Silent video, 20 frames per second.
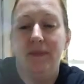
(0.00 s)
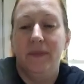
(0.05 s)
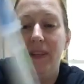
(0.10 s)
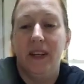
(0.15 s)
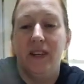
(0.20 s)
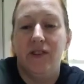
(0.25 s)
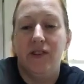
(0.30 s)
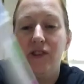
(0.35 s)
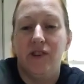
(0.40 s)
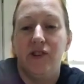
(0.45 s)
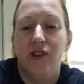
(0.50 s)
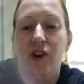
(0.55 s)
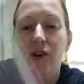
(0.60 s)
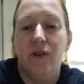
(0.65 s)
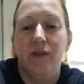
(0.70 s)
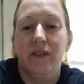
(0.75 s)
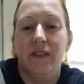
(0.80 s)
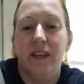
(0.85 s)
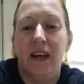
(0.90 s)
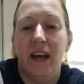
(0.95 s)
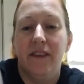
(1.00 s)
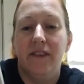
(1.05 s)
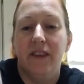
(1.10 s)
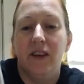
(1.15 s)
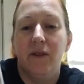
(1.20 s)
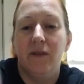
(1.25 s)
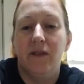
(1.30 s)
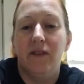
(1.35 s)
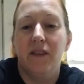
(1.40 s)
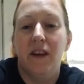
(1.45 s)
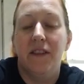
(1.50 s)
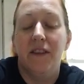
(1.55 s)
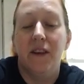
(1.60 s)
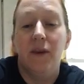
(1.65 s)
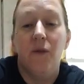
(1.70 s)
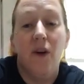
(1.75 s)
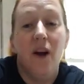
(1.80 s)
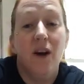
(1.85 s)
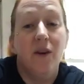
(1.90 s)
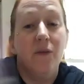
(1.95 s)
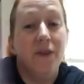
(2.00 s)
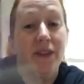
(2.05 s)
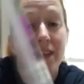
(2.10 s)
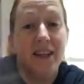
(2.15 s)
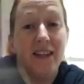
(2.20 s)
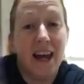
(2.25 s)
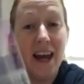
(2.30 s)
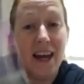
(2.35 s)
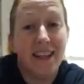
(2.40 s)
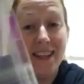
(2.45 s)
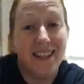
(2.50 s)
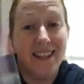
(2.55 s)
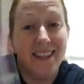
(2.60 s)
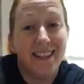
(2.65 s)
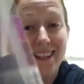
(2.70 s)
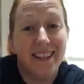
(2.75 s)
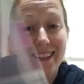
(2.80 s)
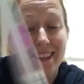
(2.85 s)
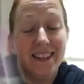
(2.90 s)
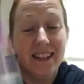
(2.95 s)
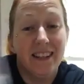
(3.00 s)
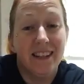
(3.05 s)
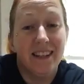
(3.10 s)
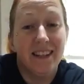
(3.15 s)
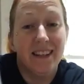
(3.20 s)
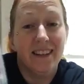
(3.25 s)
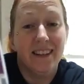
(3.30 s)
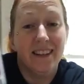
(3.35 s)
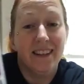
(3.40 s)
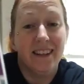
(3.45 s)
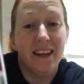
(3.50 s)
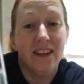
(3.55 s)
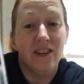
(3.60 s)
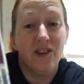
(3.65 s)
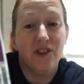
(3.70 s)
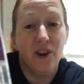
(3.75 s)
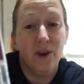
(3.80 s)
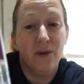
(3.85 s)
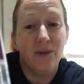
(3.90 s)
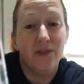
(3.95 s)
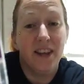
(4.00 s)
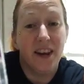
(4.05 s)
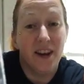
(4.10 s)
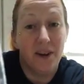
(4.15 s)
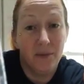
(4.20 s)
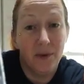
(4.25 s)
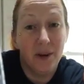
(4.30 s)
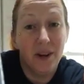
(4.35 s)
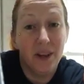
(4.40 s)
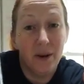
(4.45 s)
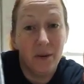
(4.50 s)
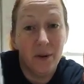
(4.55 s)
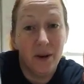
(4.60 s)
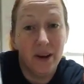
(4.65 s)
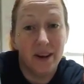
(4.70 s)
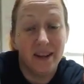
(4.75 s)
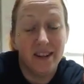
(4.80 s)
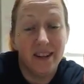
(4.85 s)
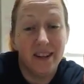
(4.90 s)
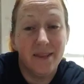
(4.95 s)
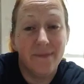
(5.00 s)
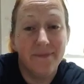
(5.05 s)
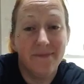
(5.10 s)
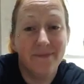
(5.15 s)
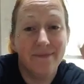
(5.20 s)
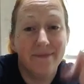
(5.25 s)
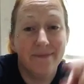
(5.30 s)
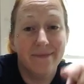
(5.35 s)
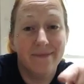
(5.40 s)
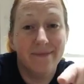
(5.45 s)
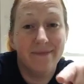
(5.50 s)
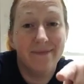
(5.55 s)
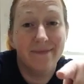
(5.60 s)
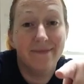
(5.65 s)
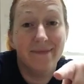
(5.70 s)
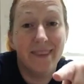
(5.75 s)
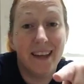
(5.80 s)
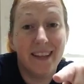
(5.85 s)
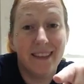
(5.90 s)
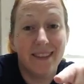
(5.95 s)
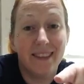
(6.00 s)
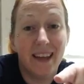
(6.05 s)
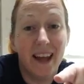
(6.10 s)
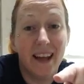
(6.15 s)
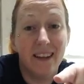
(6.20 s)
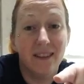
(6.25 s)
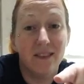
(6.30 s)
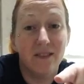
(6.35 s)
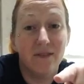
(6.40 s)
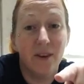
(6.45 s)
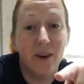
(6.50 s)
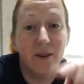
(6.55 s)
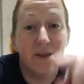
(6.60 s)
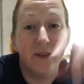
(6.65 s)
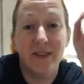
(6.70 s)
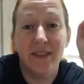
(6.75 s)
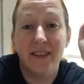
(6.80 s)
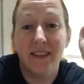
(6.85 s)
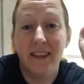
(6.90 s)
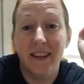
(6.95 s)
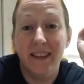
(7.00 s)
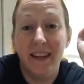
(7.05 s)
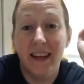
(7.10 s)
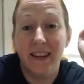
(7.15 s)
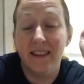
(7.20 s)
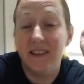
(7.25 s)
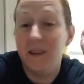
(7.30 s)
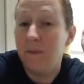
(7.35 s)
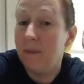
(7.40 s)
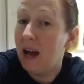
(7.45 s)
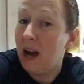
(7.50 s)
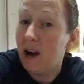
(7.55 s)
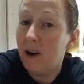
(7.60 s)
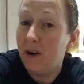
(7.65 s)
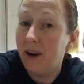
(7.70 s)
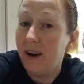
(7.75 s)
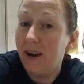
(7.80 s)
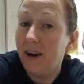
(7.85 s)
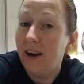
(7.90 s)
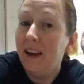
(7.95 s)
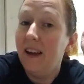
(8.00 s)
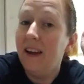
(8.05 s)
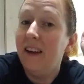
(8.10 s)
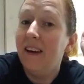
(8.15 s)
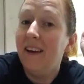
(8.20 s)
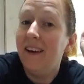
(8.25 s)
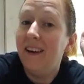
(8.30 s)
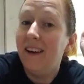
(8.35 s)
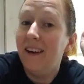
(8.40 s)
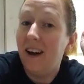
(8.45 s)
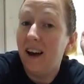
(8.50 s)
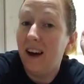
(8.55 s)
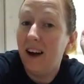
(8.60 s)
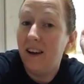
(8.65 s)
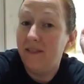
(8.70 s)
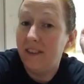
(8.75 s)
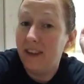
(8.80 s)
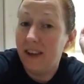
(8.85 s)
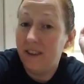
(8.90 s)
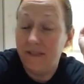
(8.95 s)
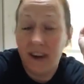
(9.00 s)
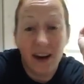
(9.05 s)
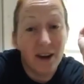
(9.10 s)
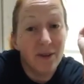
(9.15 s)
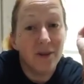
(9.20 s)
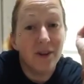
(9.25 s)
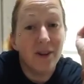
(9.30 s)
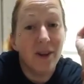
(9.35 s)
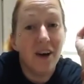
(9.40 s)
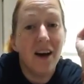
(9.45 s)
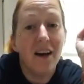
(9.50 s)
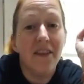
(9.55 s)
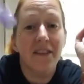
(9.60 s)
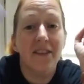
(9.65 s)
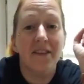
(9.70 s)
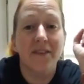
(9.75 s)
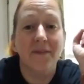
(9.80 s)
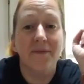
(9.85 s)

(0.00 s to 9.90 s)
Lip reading: it just shows that there was nothing wrong with the test. It shows that it really worked. That's science, folks. And that's the power of the Envirocloth